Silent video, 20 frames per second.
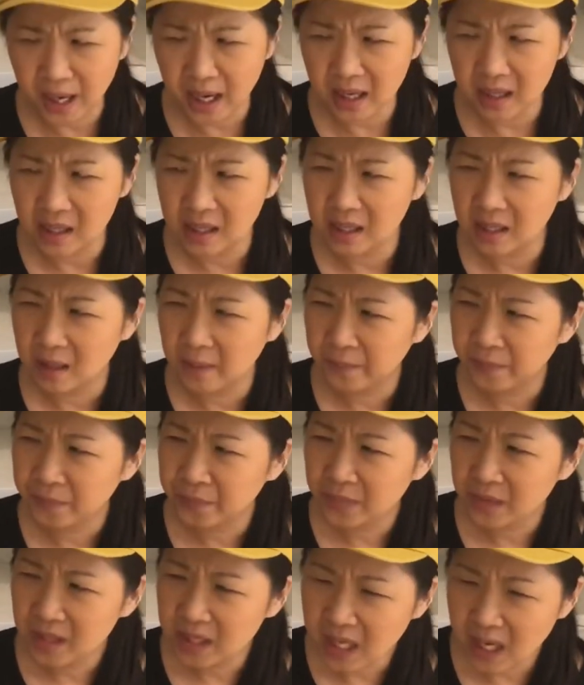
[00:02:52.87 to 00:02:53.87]
but
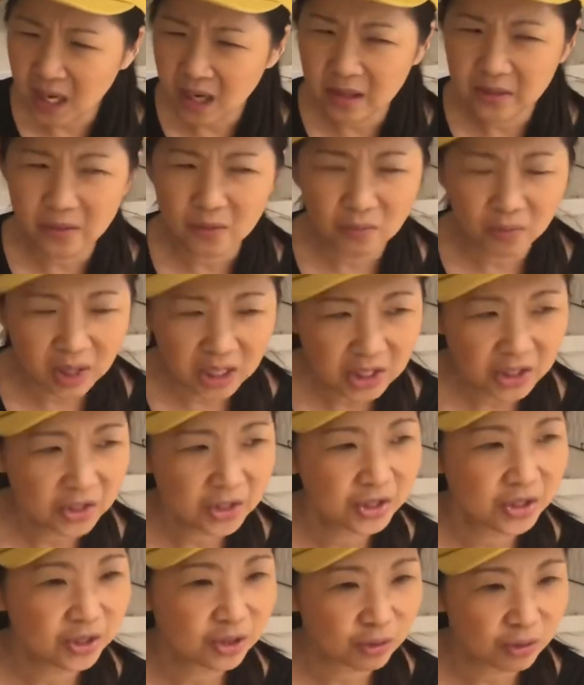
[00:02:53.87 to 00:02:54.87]
yeah, the
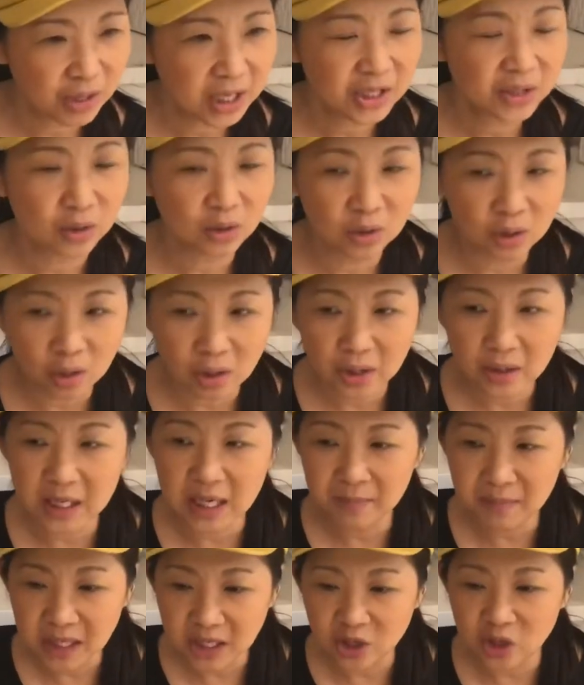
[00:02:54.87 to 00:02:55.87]
righteous is great. So Lord,
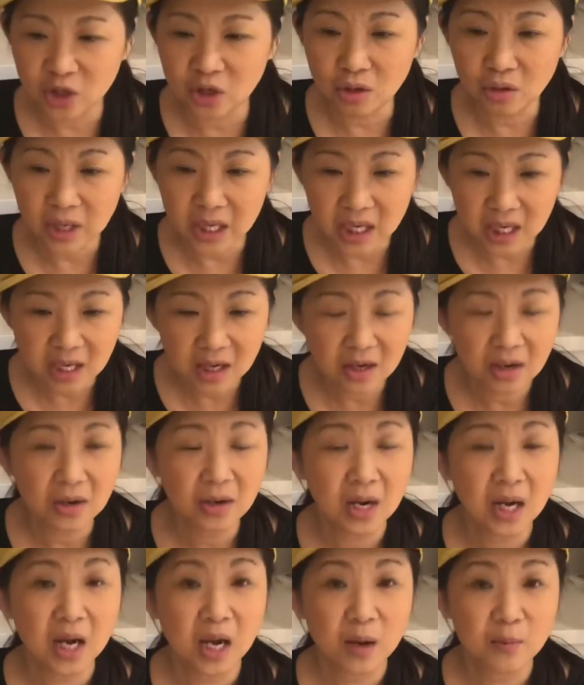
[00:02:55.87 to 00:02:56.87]
that means you hear
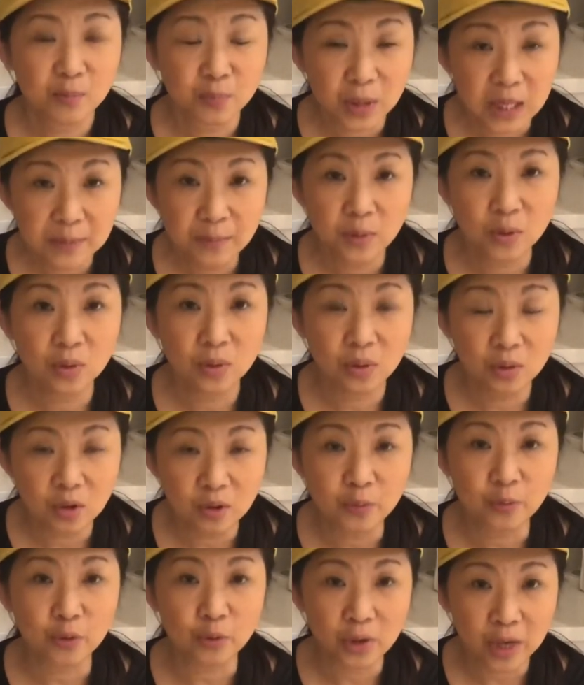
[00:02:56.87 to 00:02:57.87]
people who
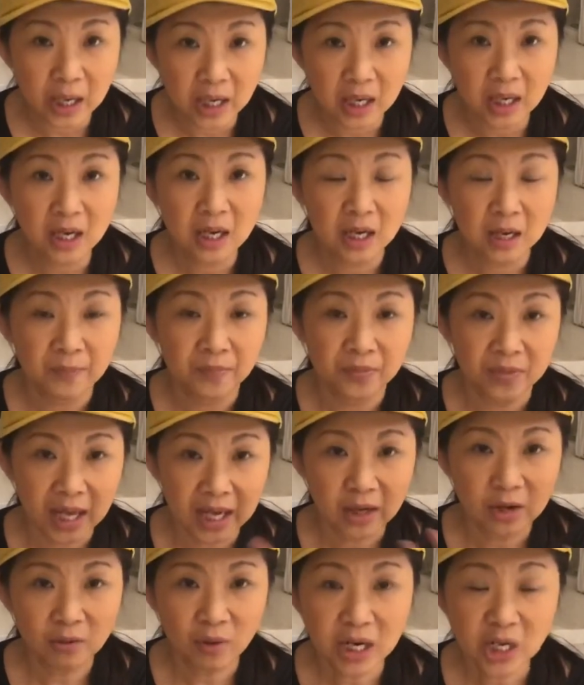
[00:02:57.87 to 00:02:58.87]
pray
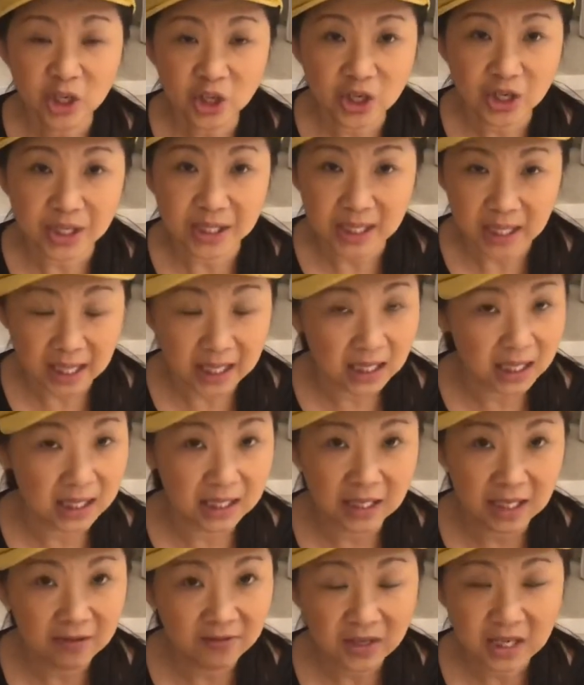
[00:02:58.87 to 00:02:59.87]
that are righteous. Like,
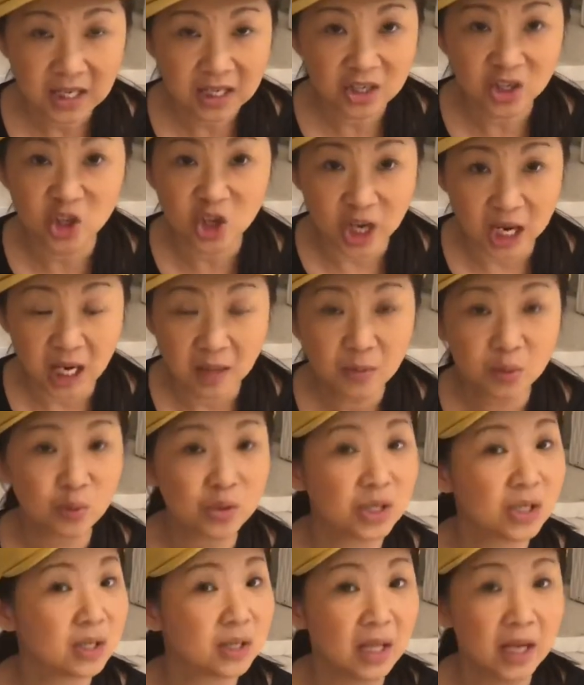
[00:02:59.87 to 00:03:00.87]
and even in James,
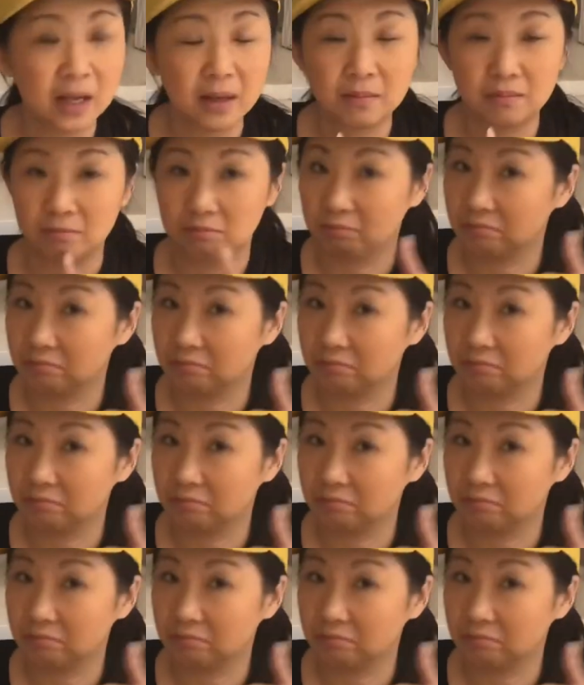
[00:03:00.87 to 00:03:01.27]
which is like